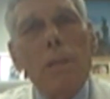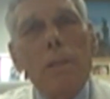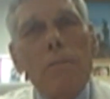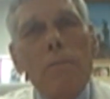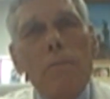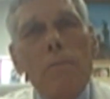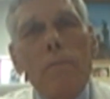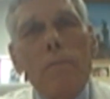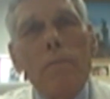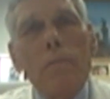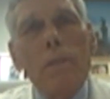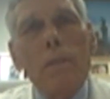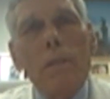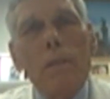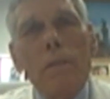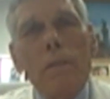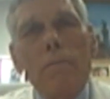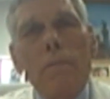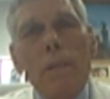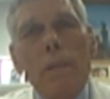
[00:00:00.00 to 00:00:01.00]
has been
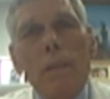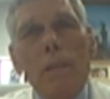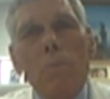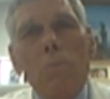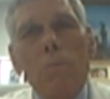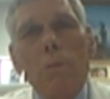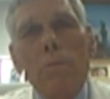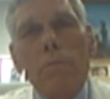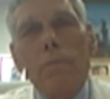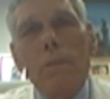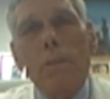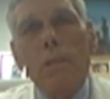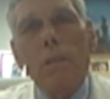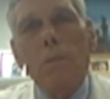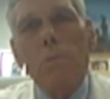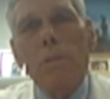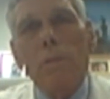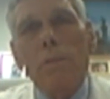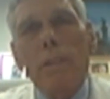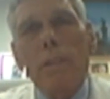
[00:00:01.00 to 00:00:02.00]
available for a
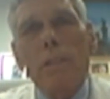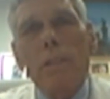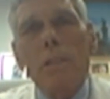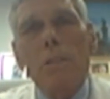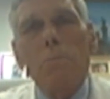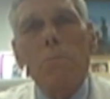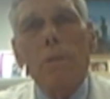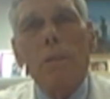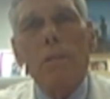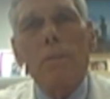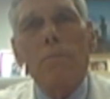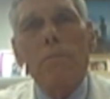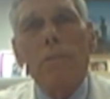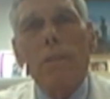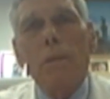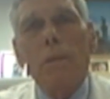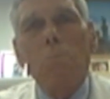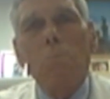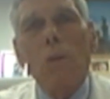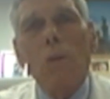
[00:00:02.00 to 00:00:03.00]
number of years, but it's
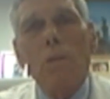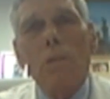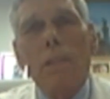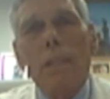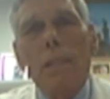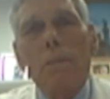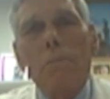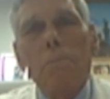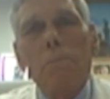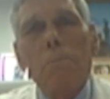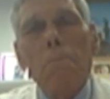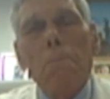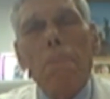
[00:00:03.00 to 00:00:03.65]
very bulky,